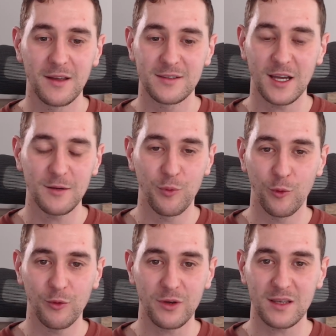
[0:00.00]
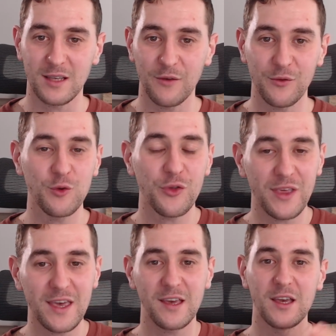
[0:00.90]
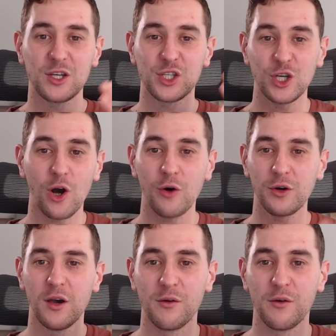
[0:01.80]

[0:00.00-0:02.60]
Deadpool, if you think She Hulk,